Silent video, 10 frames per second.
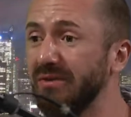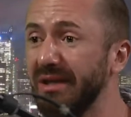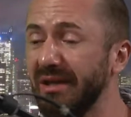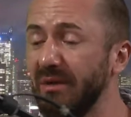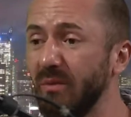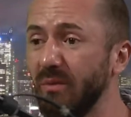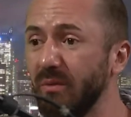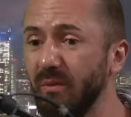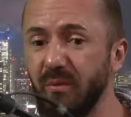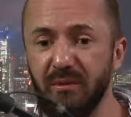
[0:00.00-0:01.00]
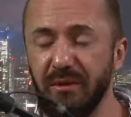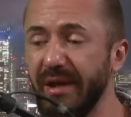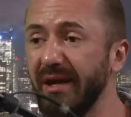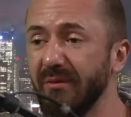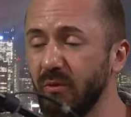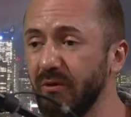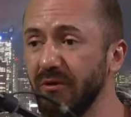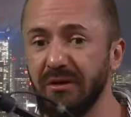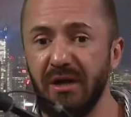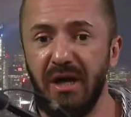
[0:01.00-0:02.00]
Disneyland World,